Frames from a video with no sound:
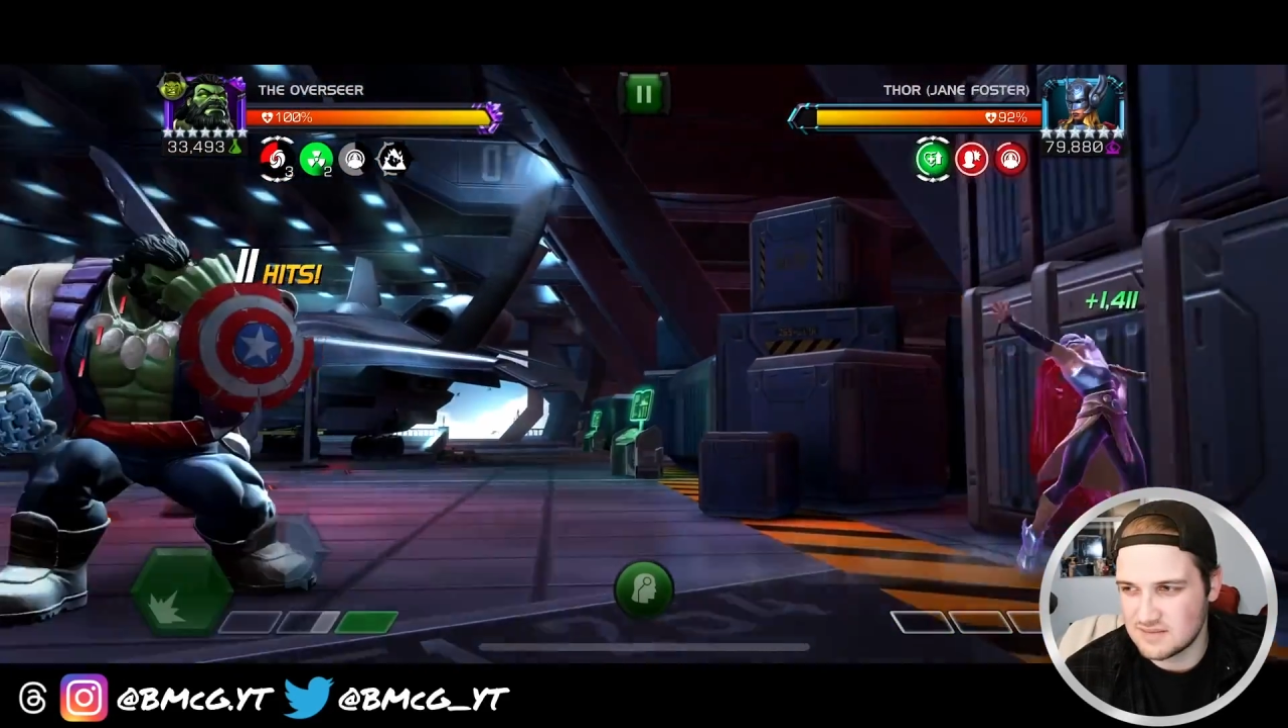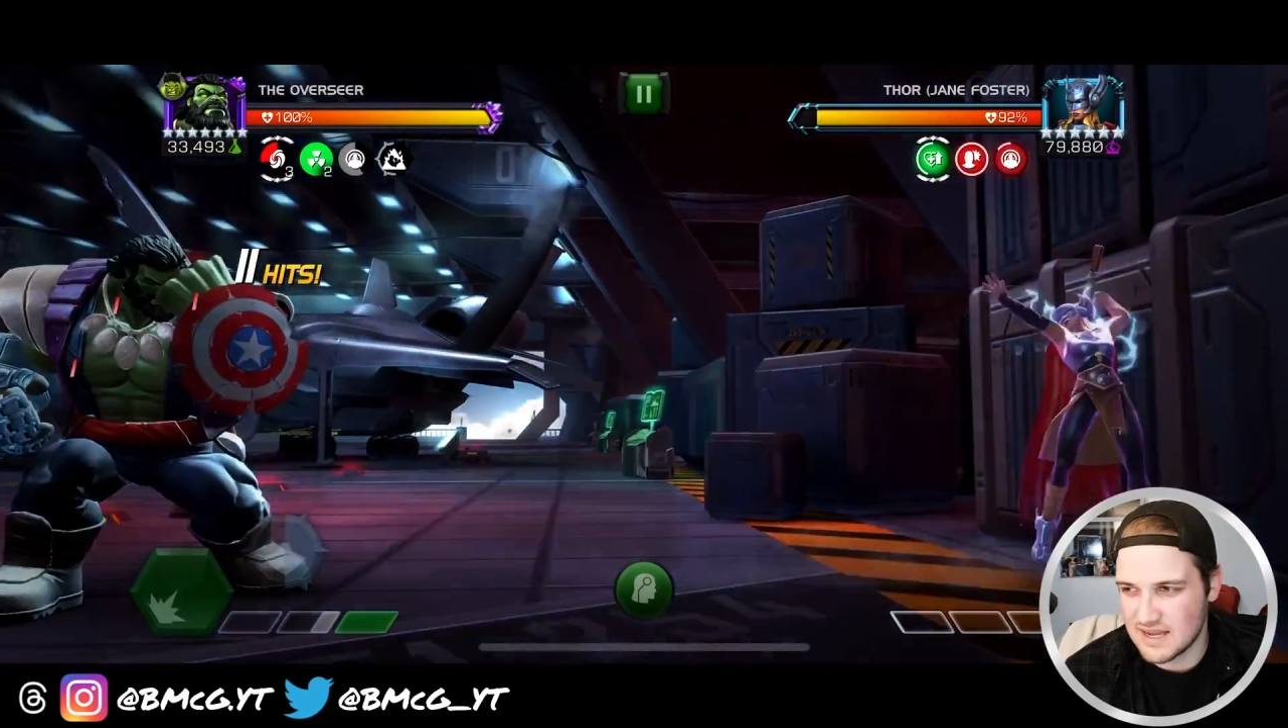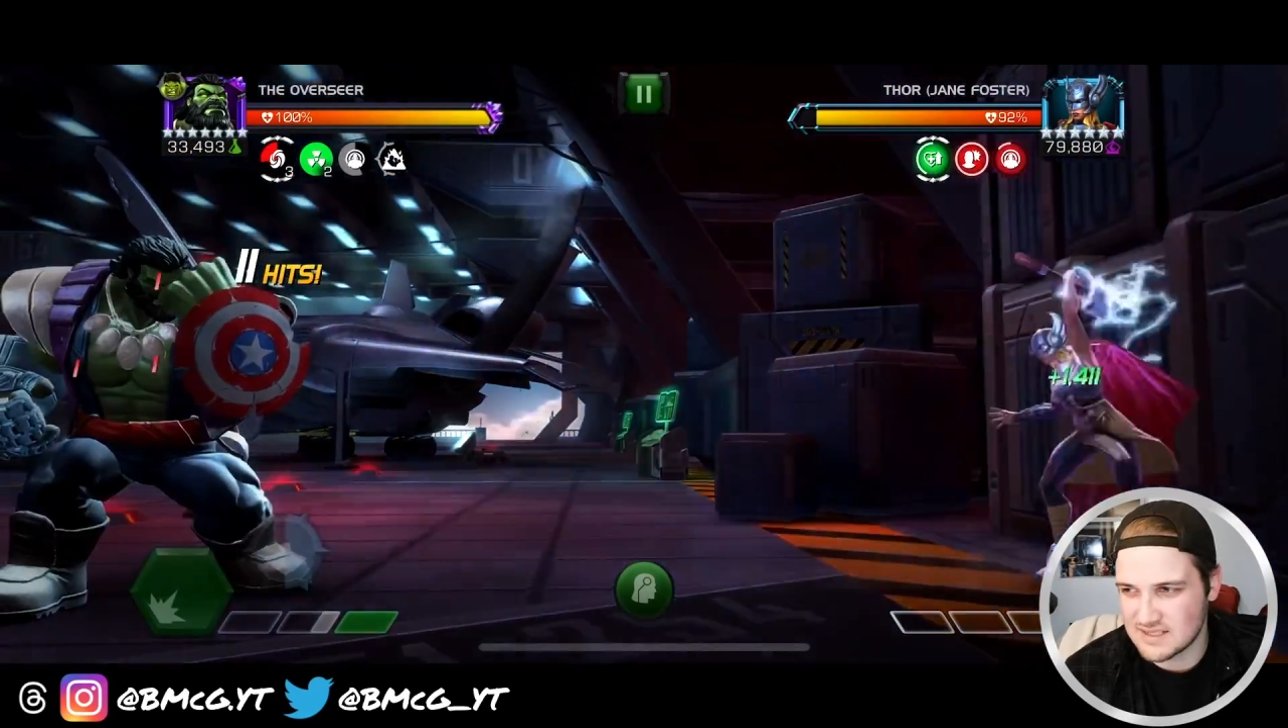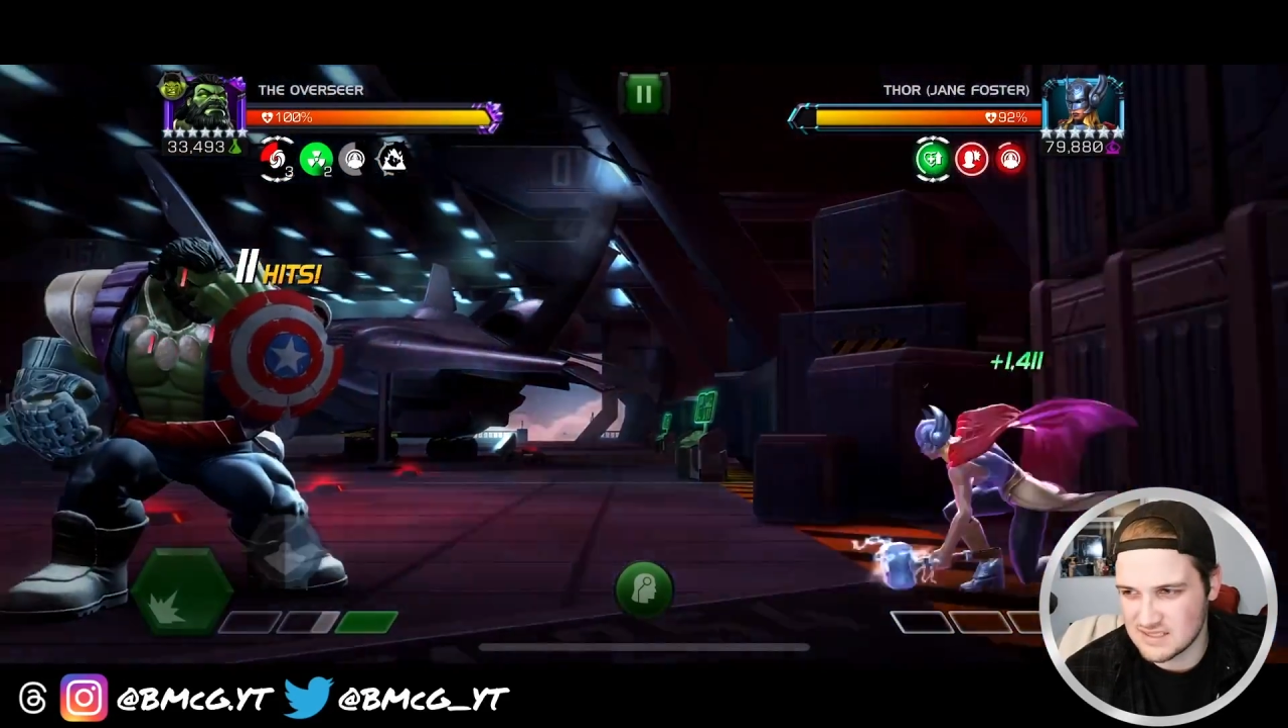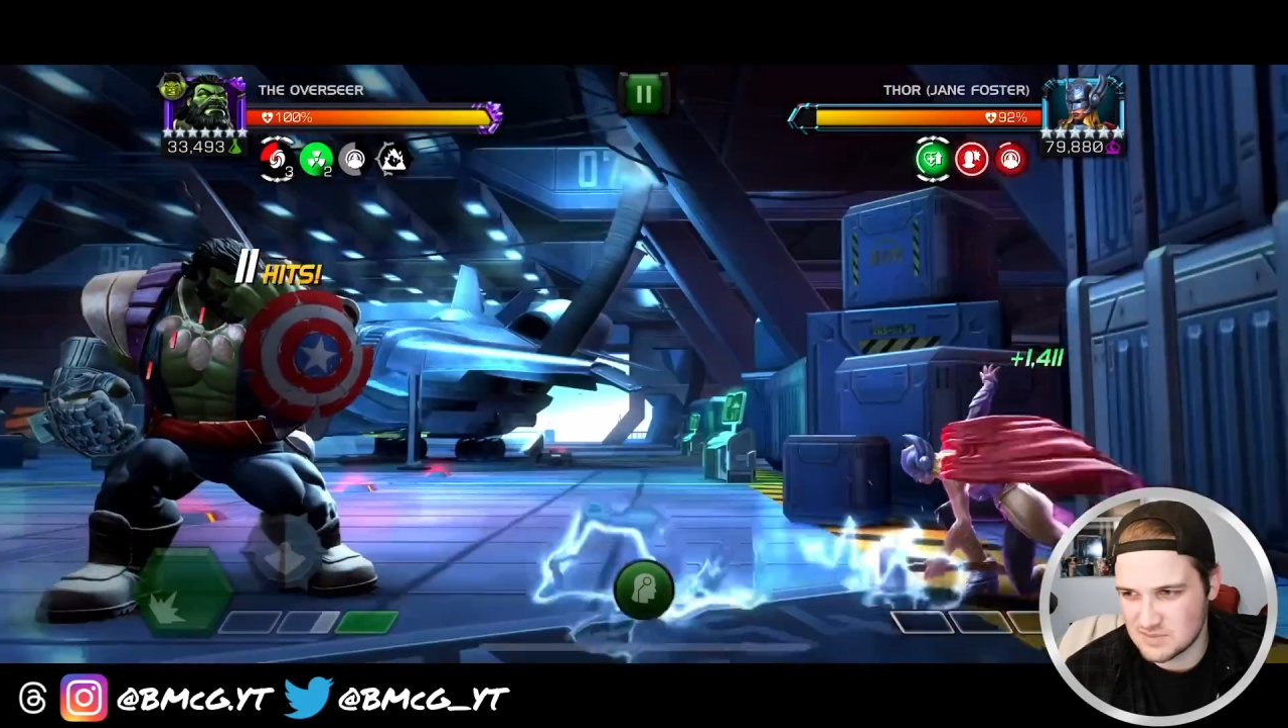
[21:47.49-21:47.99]

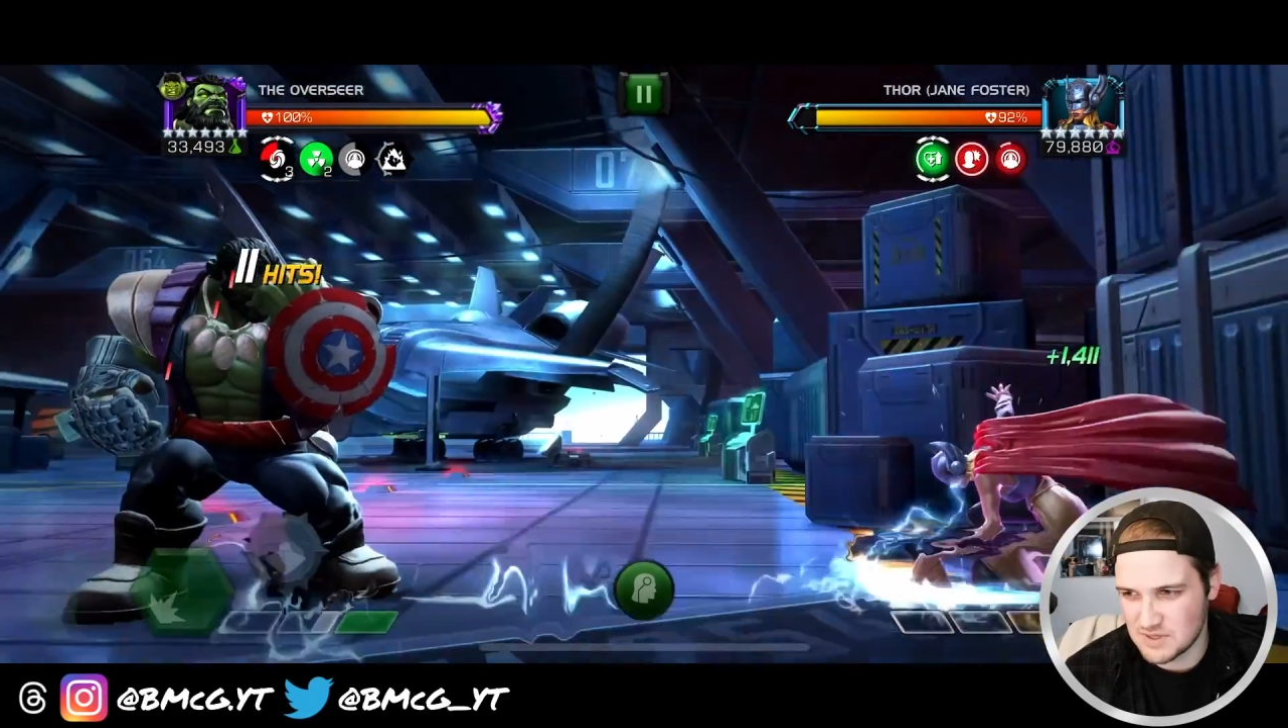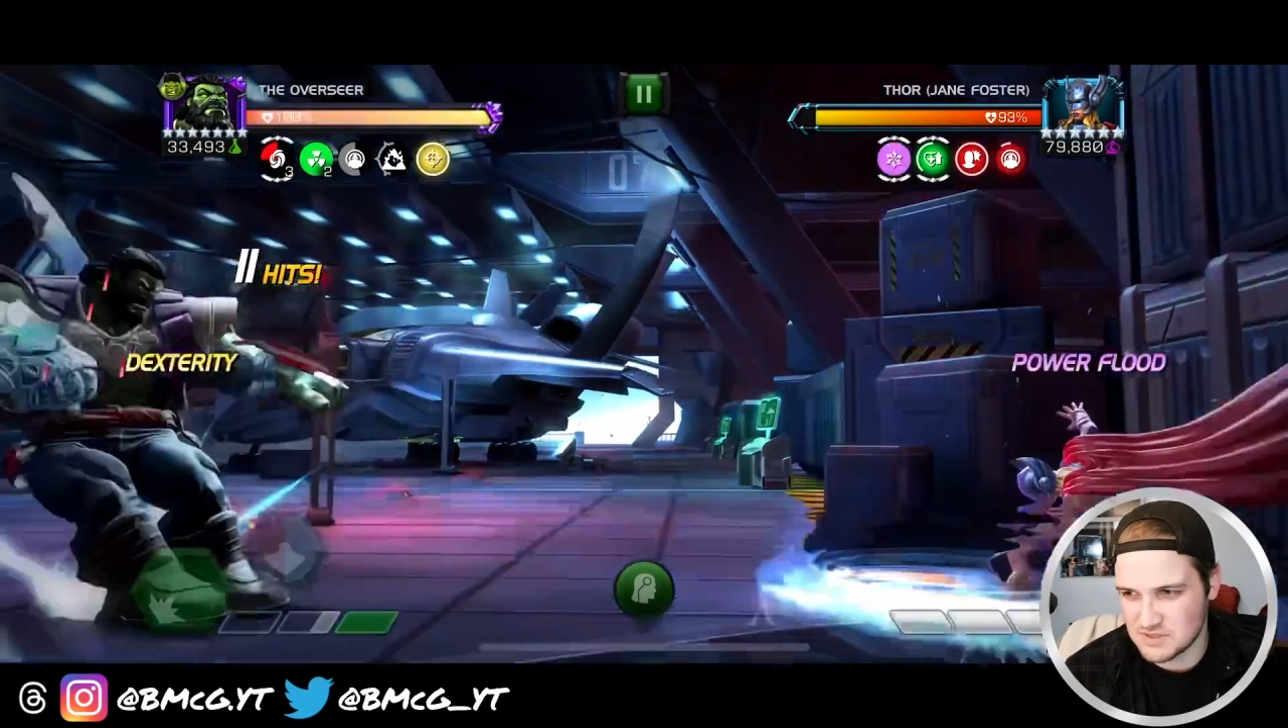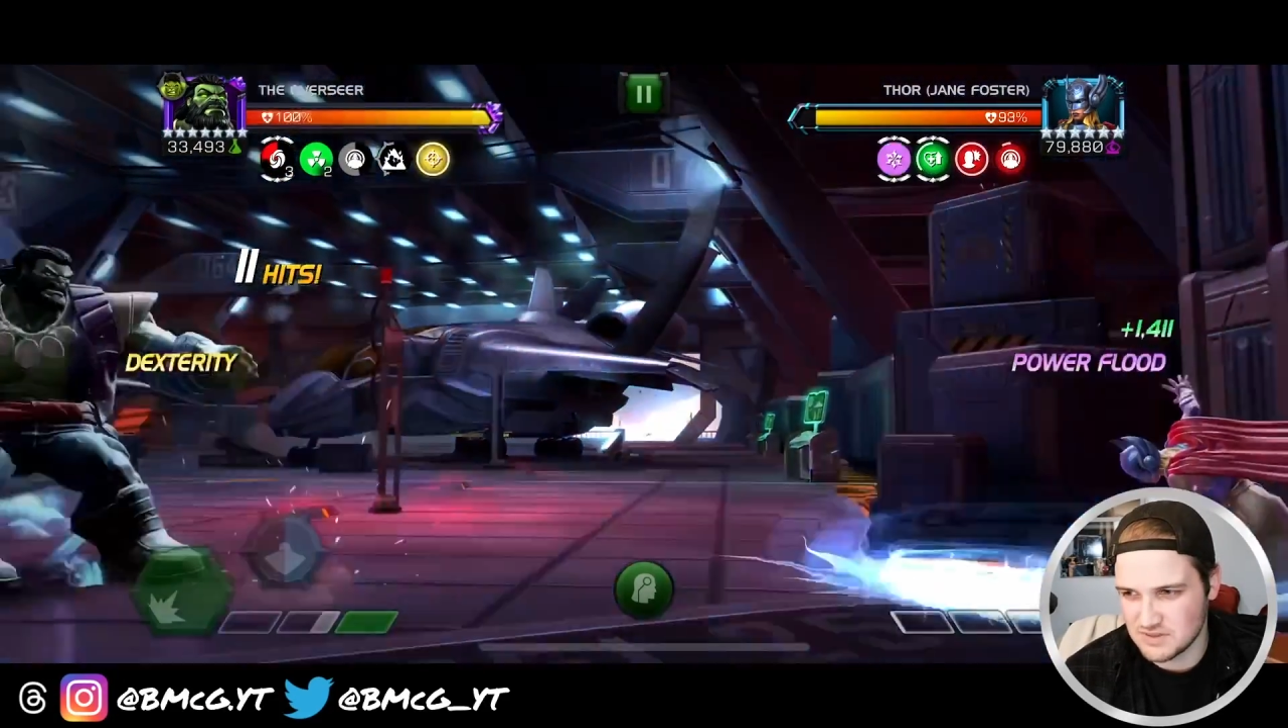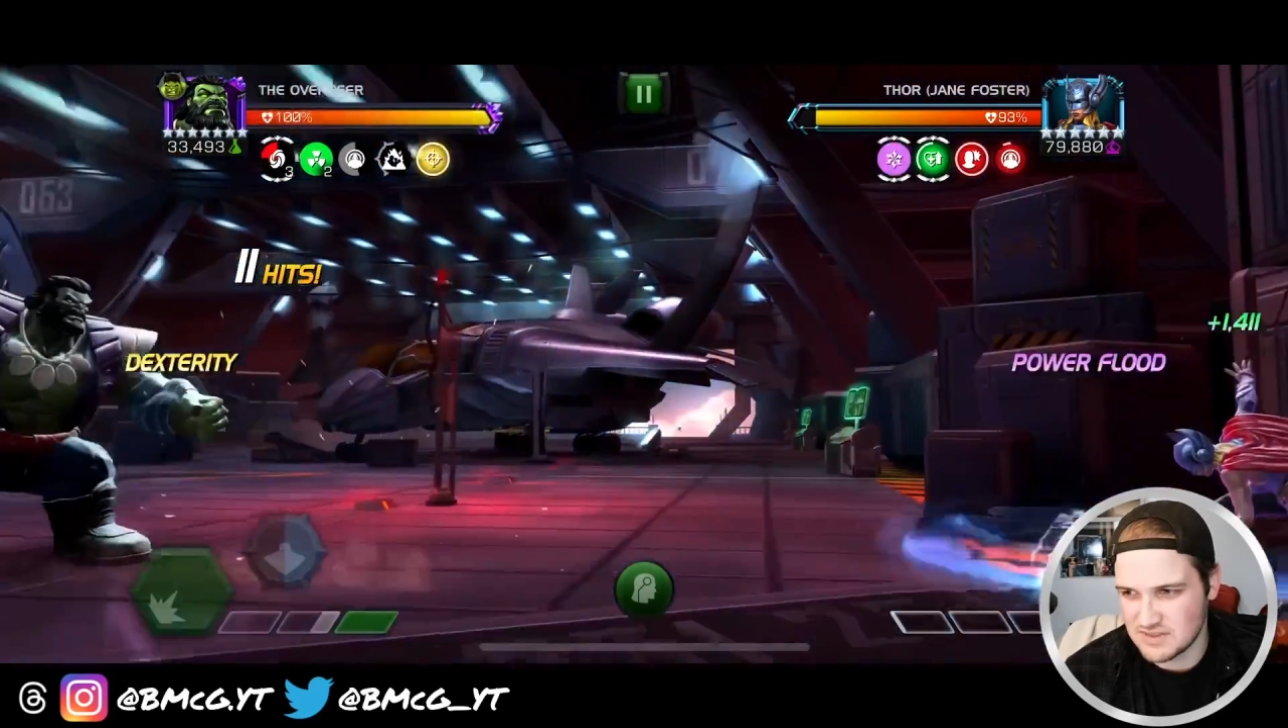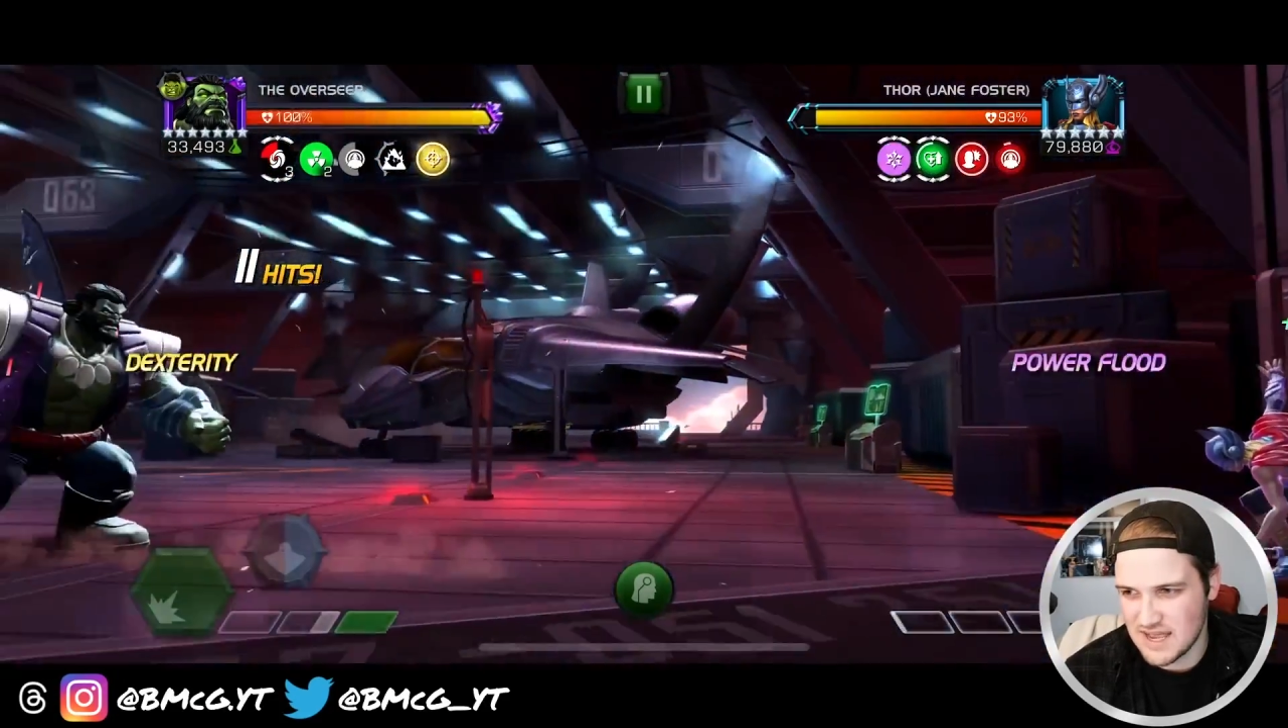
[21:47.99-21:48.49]
Dex the special